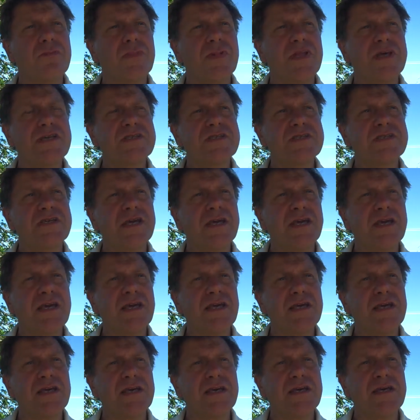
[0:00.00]
let's say,
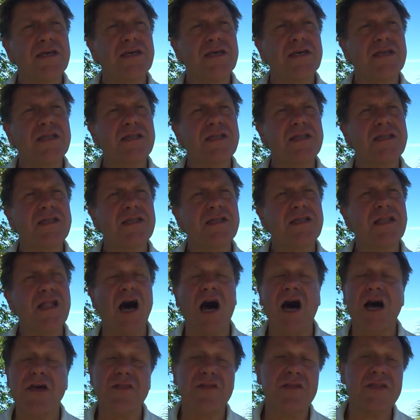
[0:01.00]

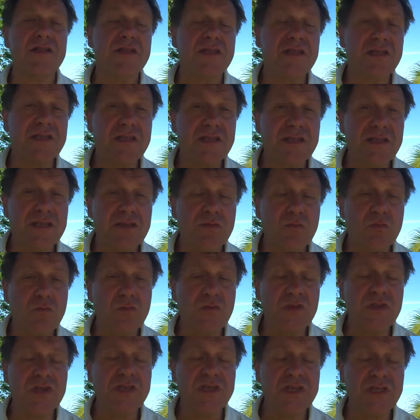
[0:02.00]
either
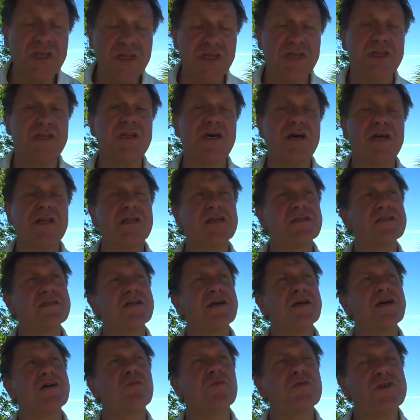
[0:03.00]
didn't
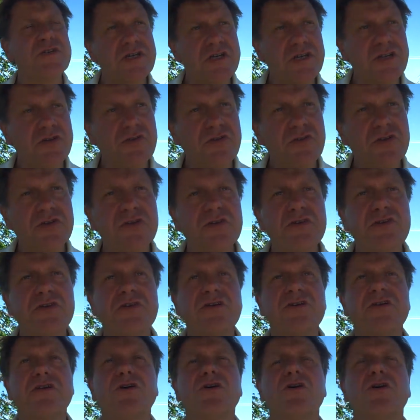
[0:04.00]
understand, was ignorant,
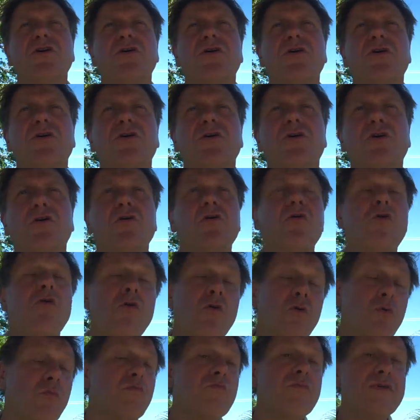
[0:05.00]

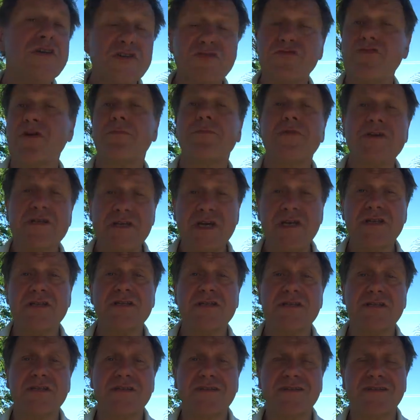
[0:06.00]
or
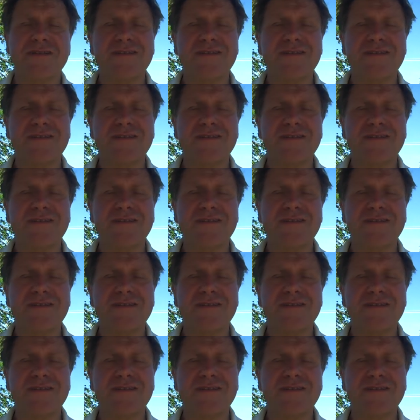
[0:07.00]
misrepresented